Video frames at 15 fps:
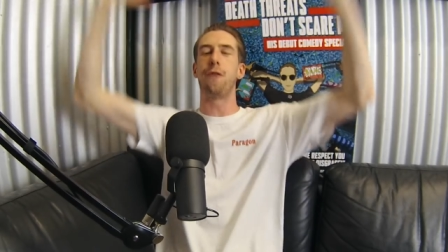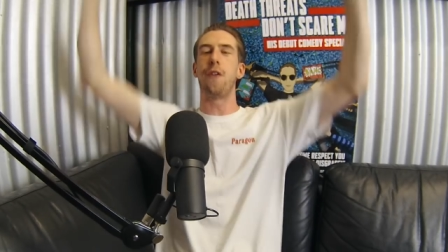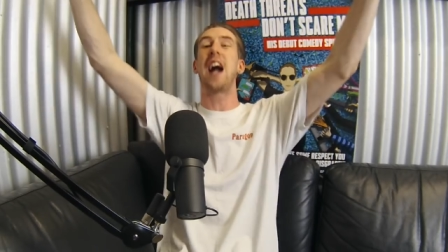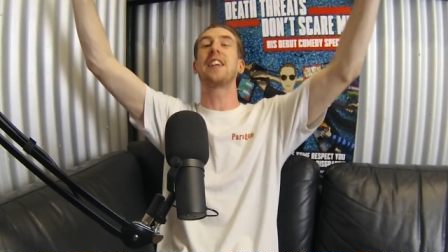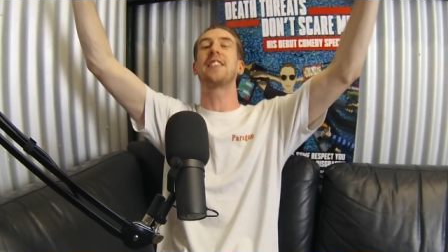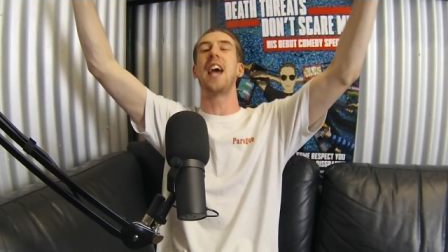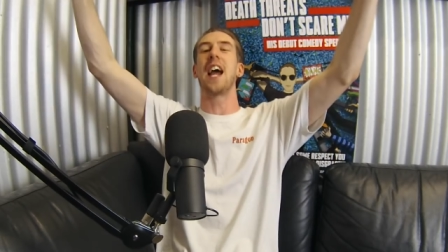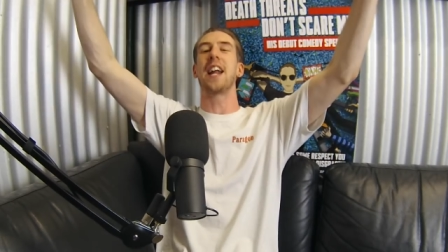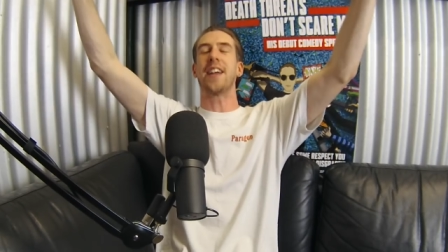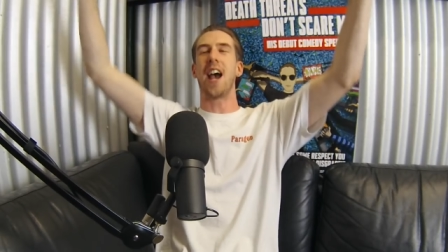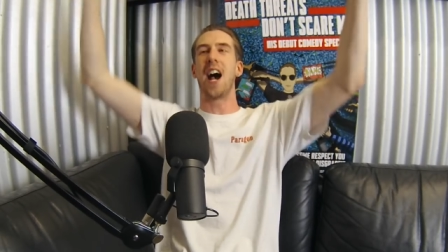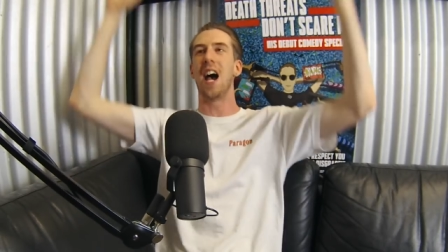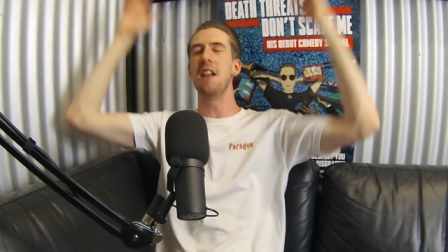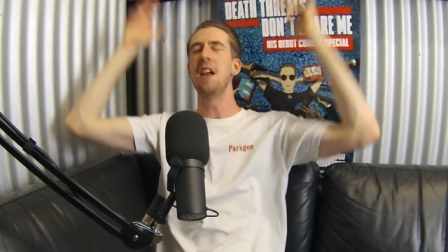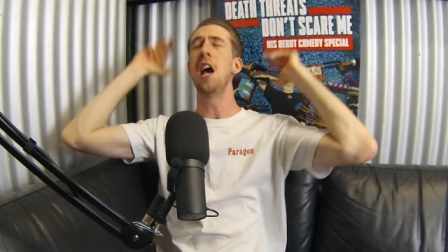Fuck that
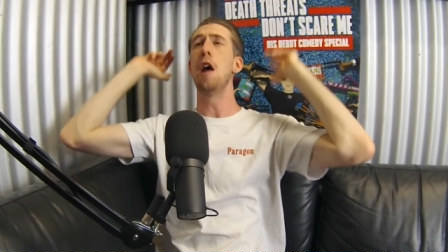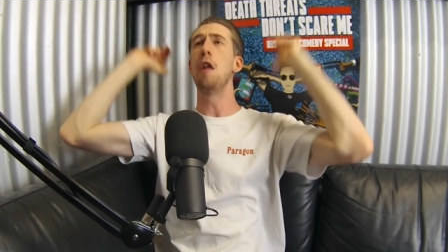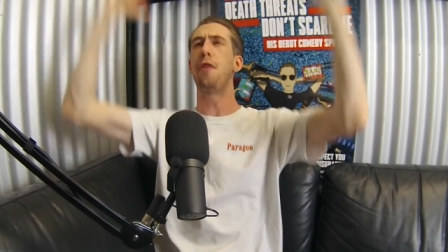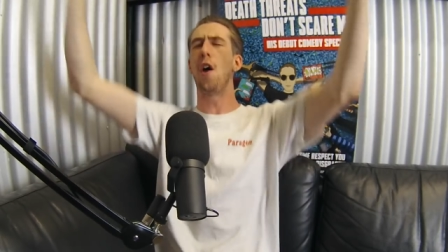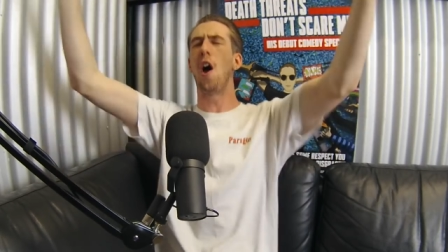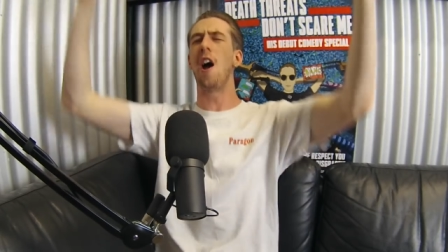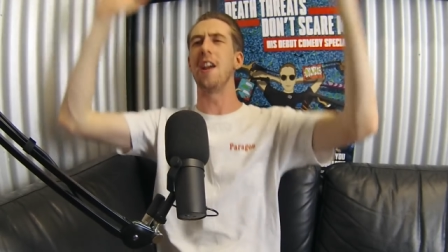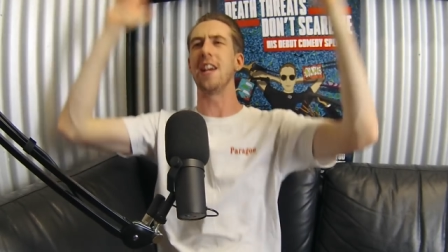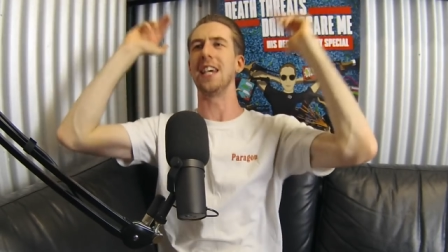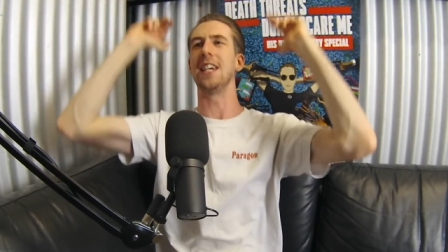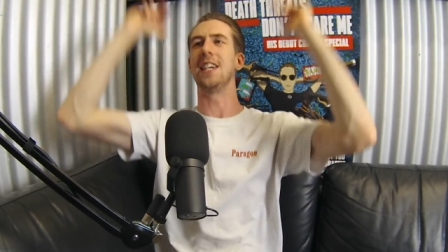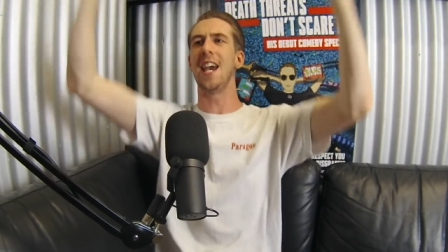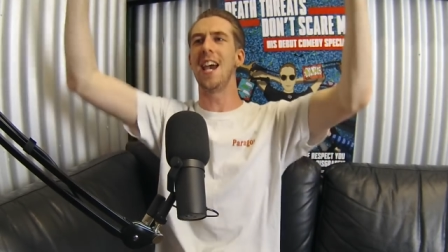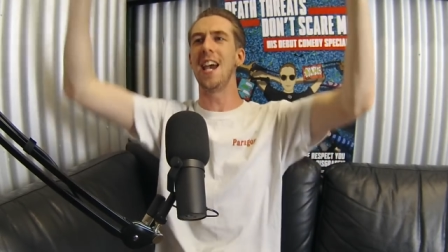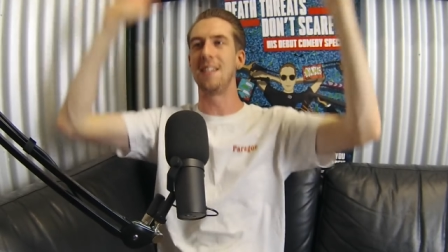cunt. Thirty
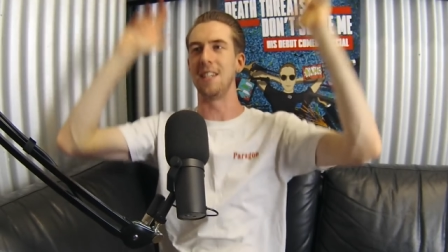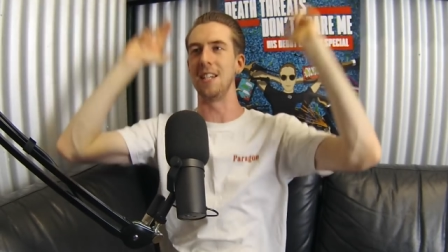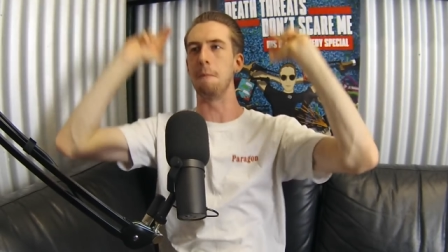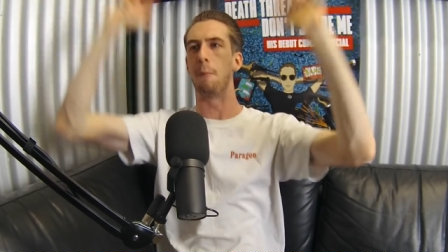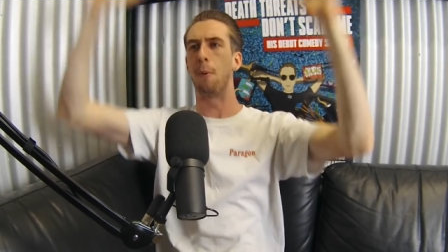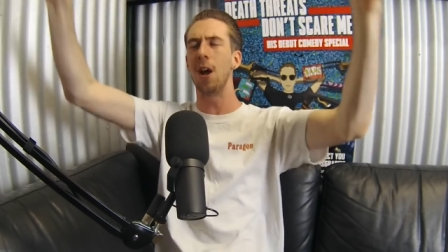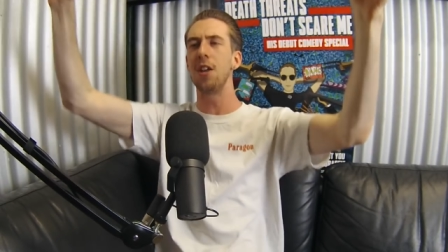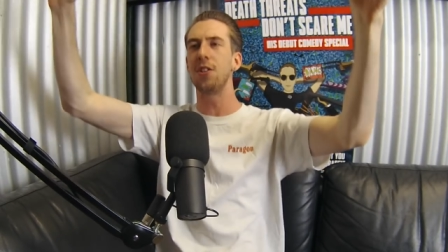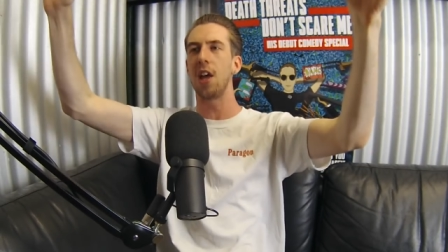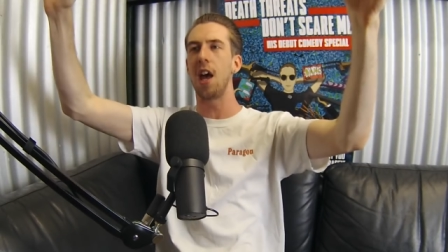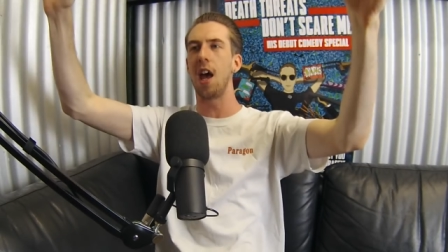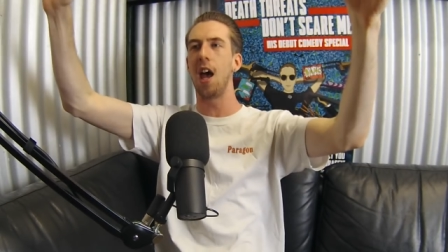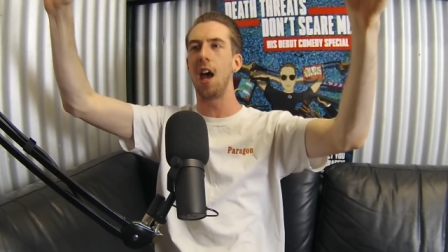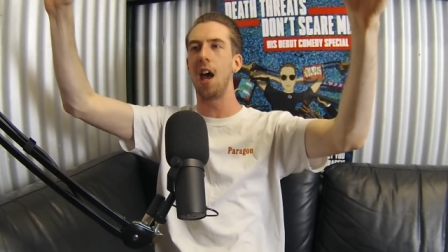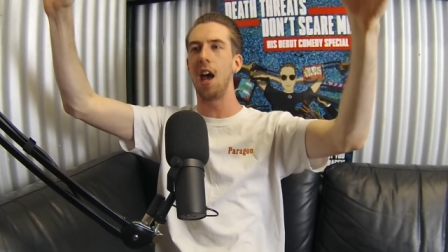years in
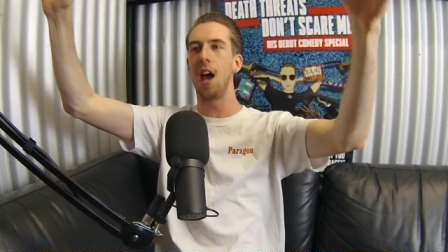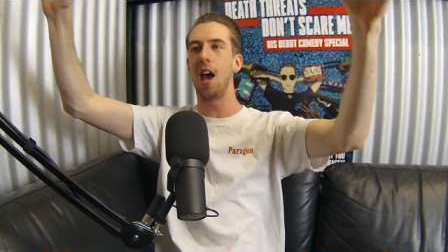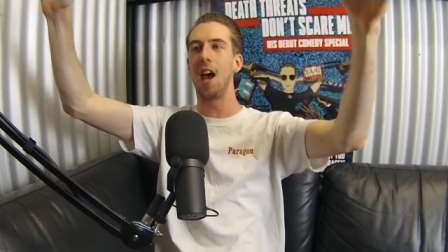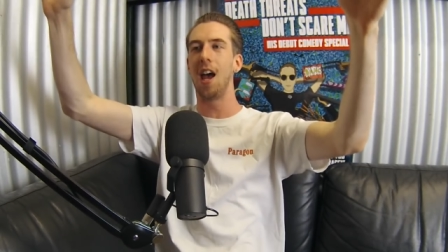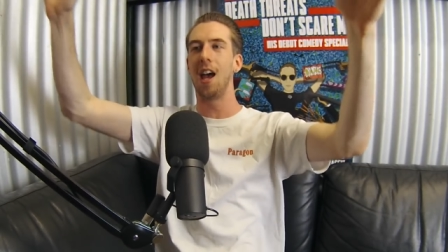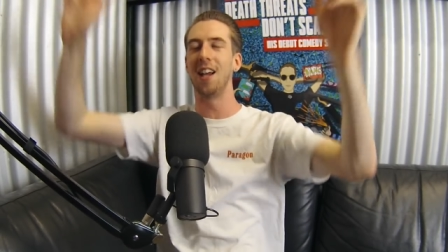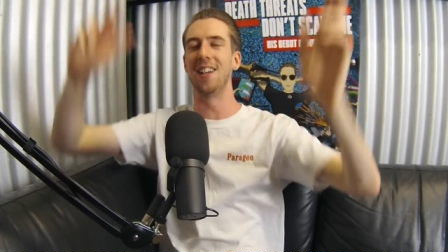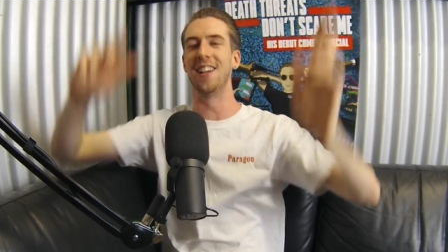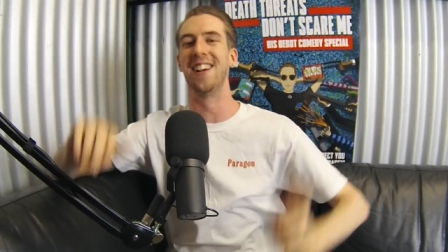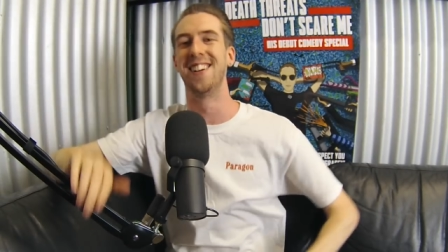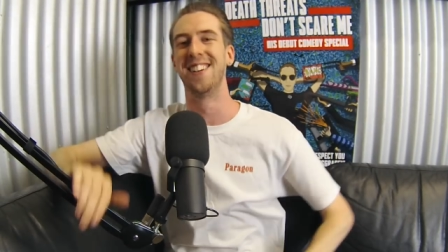prison."